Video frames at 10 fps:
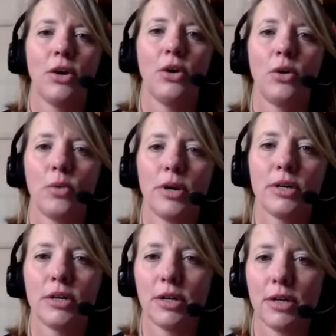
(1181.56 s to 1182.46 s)
Or
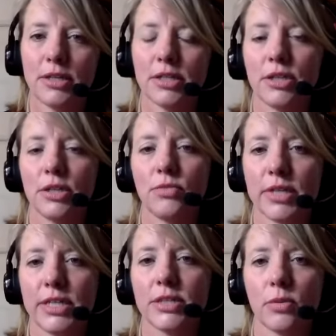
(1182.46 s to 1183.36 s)
where is a good
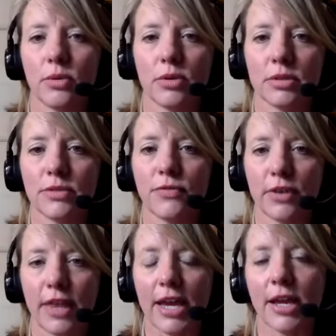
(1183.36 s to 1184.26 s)
resource
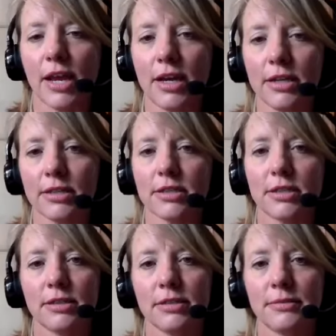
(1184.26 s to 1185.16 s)
for that guidance?